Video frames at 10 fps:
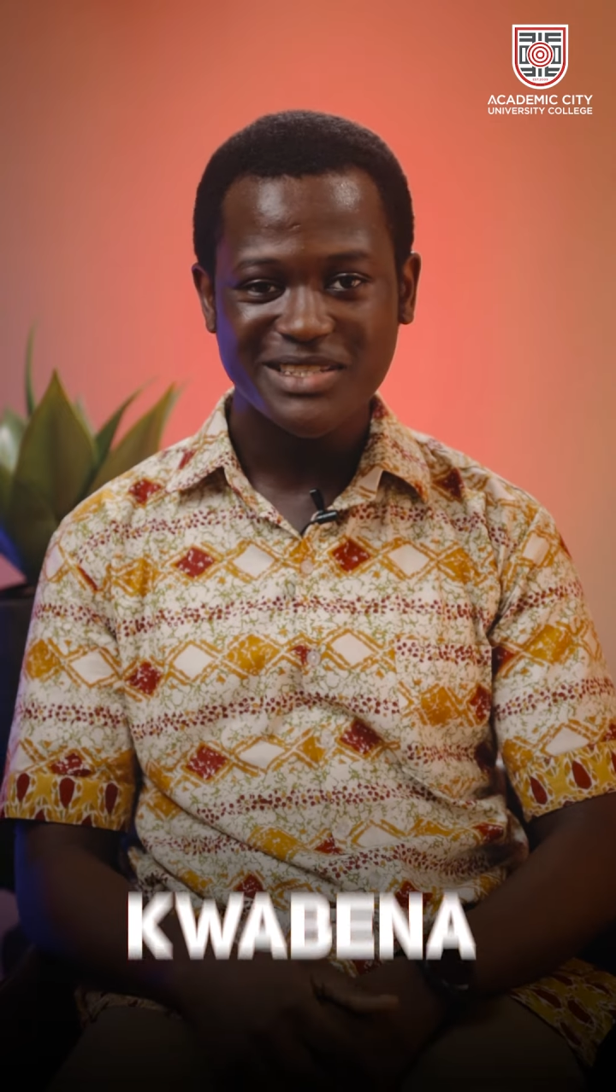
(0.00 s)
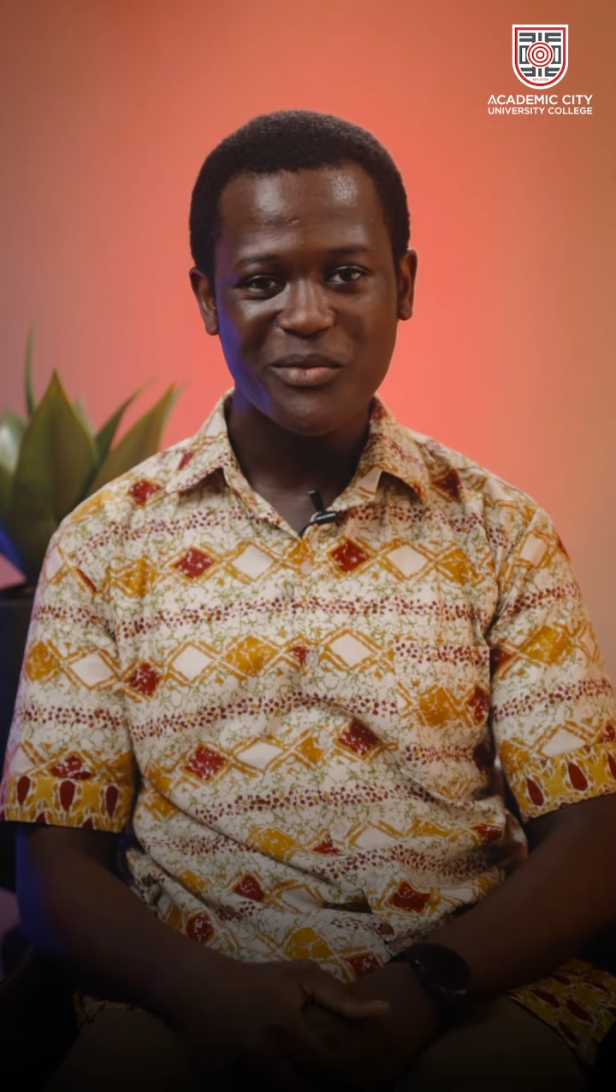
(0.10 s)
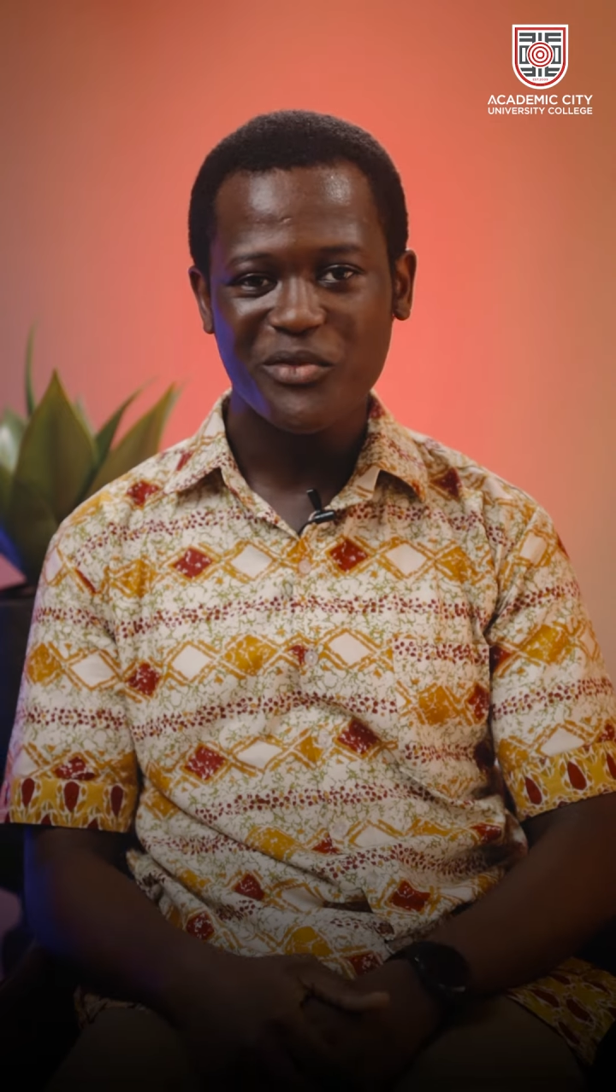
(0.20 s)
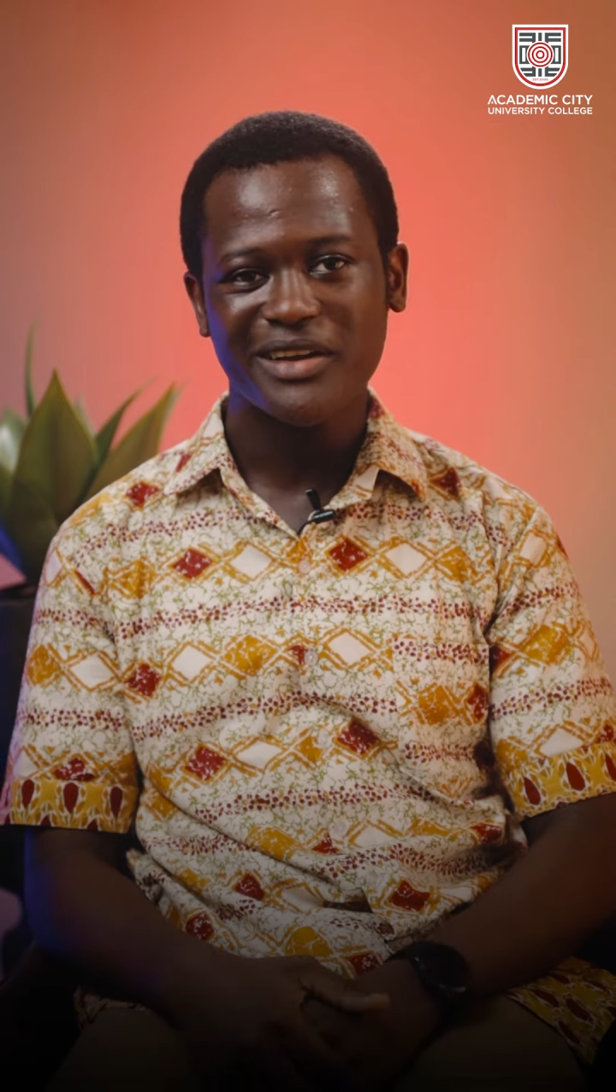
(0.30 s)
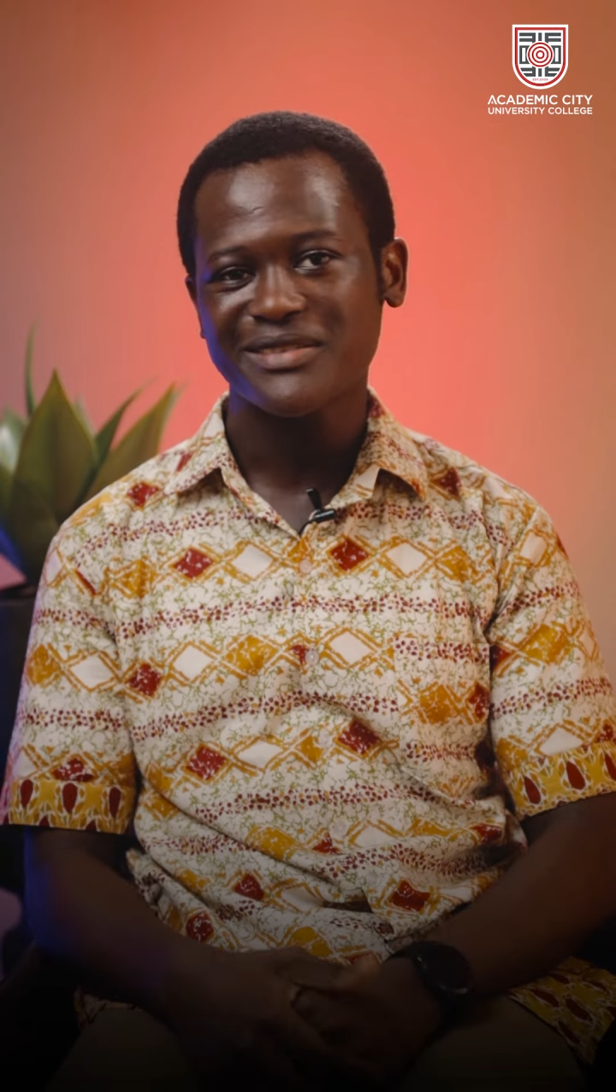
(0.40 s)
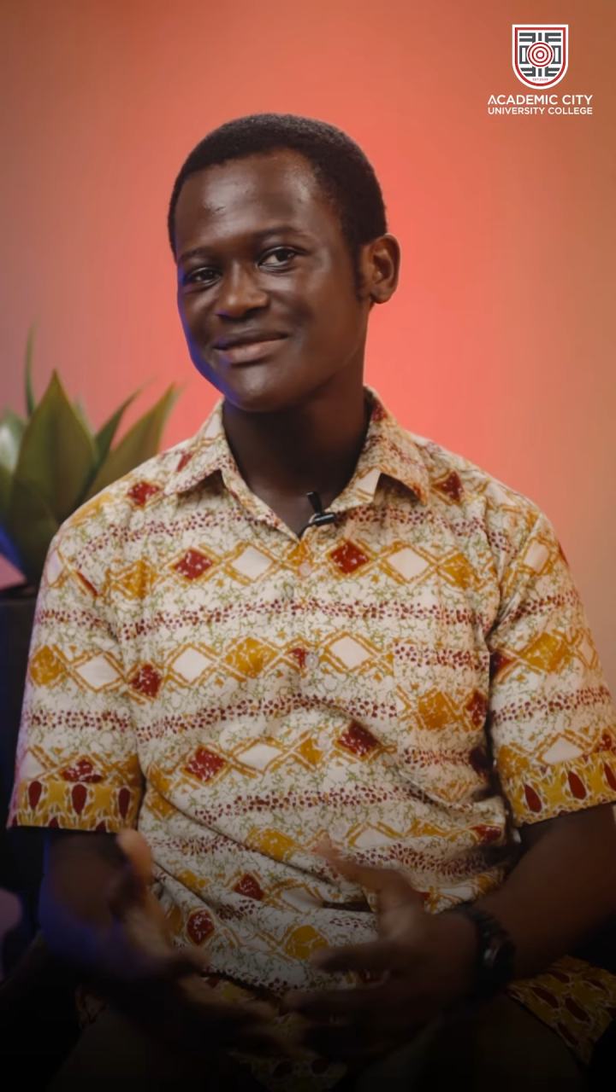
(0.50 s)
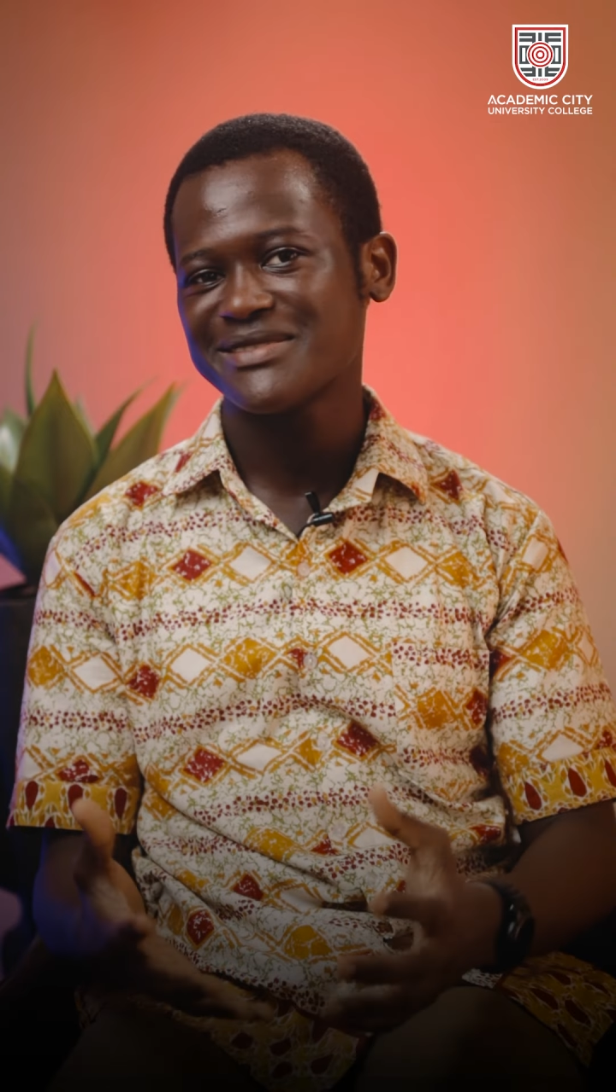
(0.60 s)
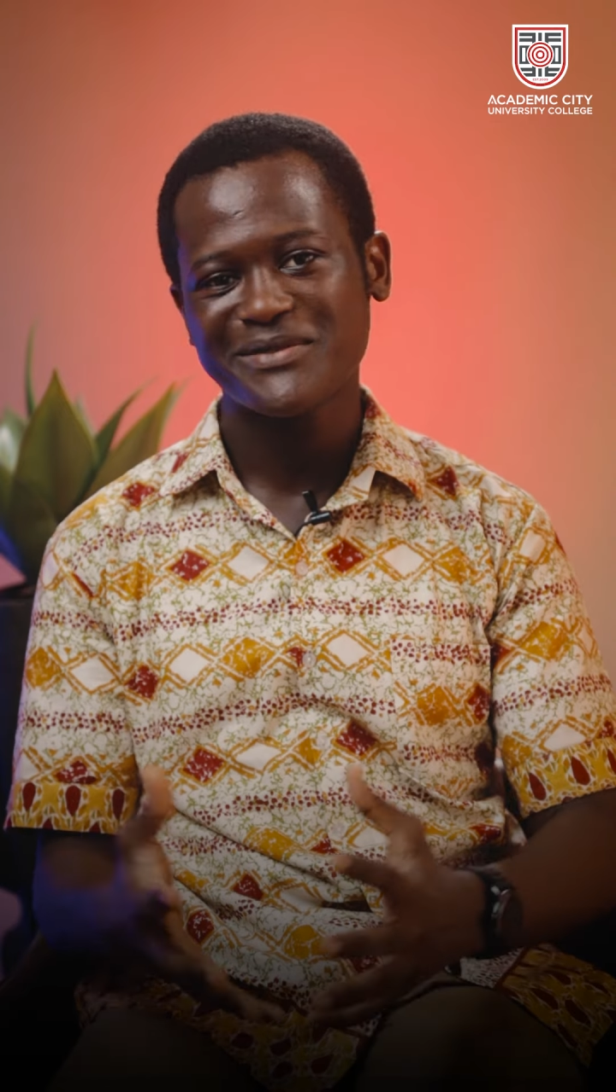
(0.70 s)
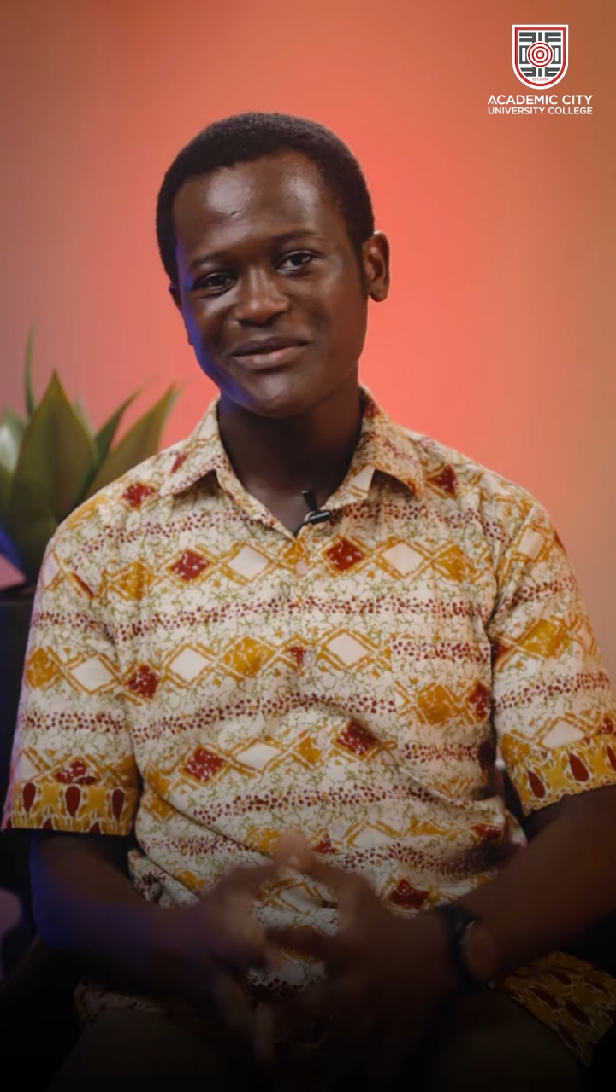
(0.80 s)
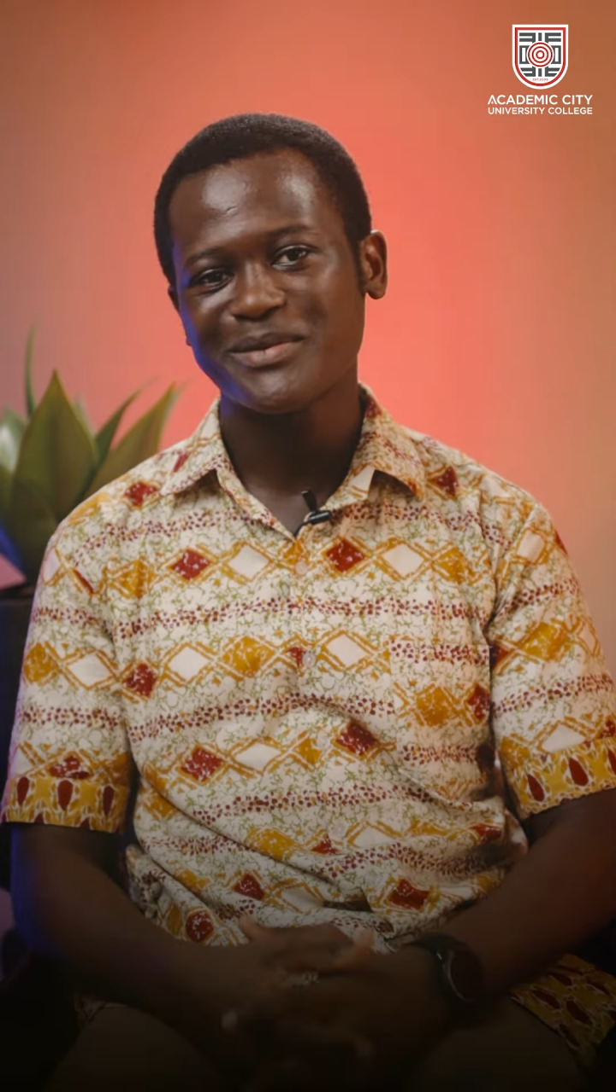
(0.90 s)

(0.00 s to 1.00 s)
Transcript: somewhere for